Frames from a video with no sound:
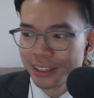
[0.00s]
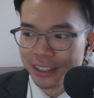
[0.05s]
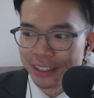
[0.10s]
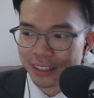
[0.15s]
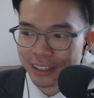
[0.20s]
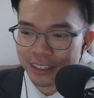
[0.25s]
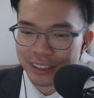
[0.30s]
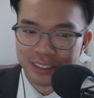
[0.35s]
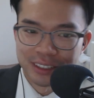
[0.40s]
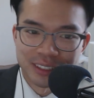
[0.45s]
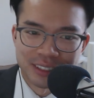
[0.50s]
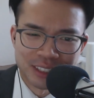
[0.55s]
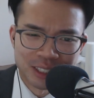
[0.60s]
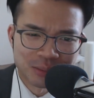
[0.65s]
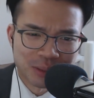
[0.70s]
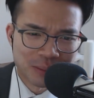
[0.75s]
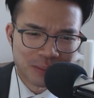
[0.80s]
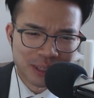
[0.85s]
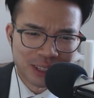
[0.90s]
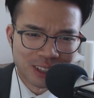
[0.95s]

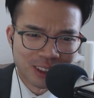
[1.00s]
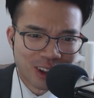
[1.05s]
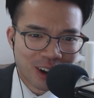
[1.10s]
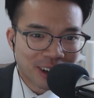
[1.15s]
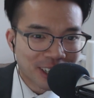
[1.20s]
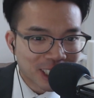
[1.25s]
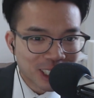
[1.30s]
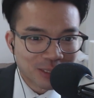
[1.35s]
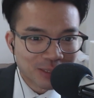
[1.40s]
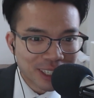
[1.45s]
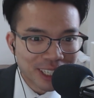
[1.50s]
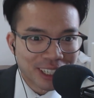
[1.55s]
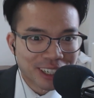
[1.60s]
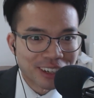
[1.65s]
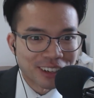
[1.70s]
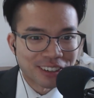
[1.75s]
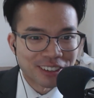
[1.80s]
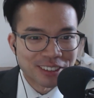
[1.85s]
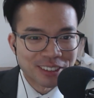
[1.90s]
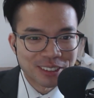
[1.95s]
This might be the longest
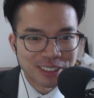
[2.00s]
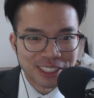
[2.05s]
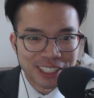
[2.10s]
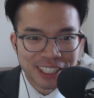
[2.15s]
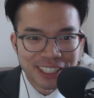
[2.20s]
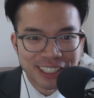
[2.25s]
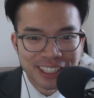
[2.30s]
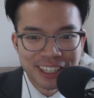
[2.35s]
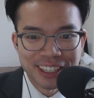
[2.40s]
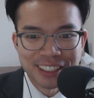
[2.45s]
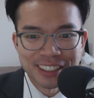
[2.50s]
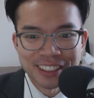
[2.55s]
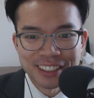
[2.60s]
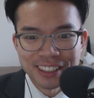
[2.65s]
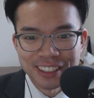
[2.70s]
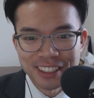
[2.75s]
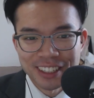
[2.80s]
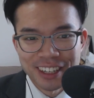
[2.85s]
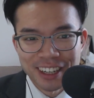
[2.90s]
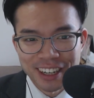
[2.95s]
video yet again.